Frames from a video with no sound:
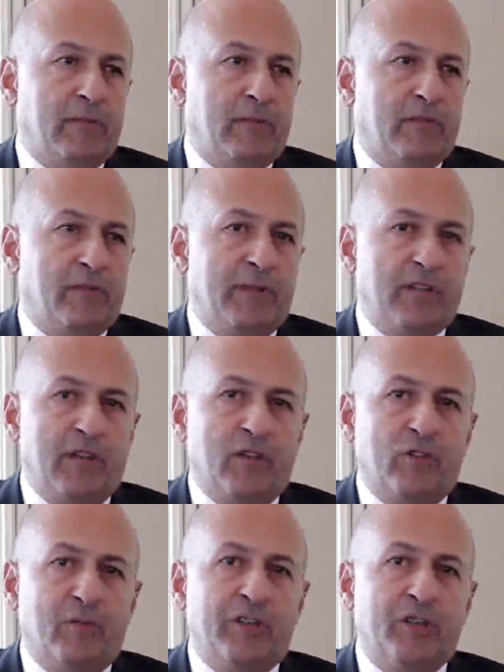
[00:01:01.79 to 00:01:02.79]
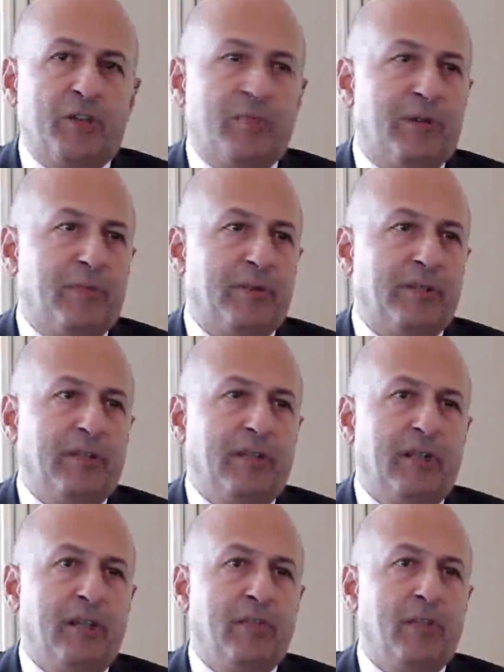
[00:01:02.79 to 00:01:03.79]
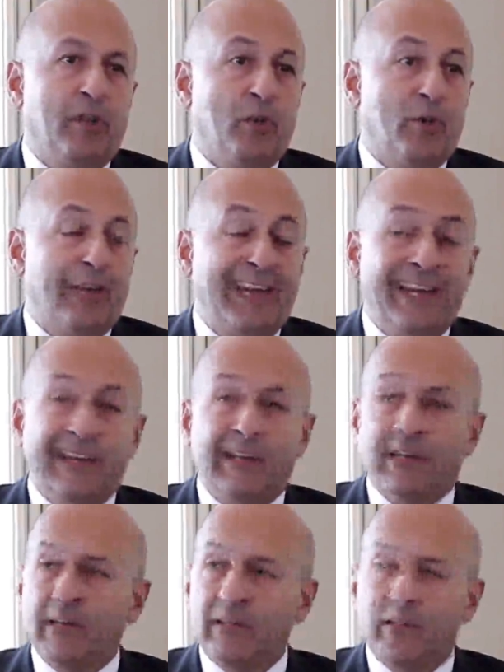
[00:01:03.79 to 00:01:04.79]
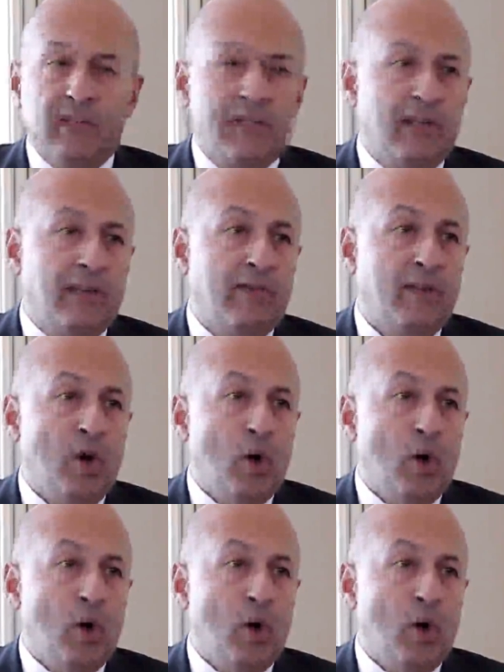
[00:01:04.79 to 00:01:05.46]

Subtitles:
especially a commercial property in the UK, in London itself,